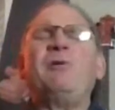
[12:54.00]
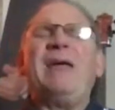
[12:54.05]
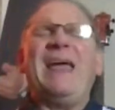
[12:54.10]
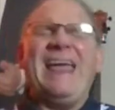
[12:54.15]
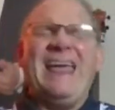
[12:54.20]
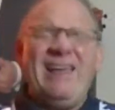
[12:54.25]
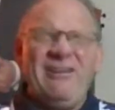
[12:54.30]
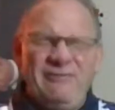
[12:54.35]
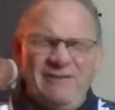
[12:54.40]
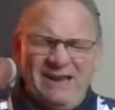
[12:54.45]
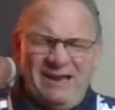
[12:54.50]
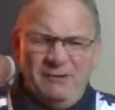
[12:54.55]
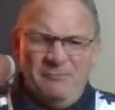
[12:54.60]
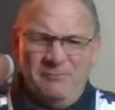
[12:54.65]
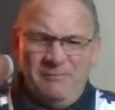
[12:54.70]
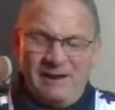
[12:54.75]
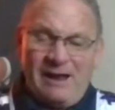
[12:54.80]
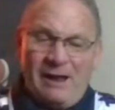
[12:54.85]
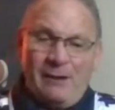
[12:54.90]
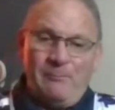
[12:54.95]
heavy.
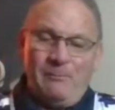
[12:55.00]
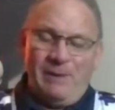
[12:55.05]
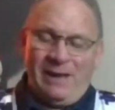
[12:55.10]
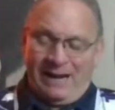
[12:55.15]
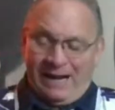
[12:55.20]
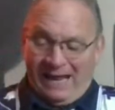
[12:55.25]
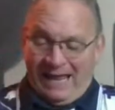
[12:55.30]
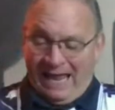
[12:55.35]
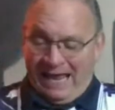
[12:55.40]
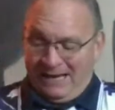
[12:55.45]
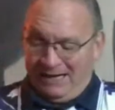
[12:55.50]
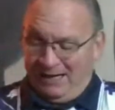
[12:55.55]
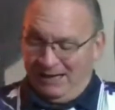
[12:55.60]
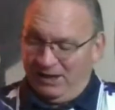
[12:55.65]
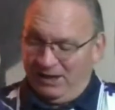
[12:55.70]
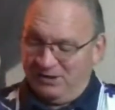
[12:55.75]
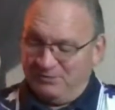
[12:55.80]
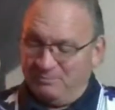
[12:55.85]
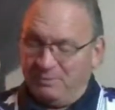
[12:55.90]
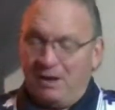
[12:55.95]
Man, I had a
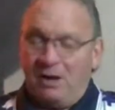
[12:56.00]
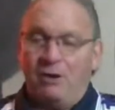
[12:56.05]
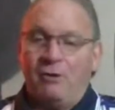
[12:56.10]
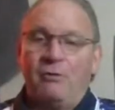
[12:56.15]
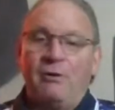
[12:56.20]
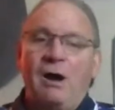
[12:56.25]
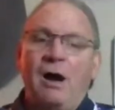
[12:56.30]
Les Paul.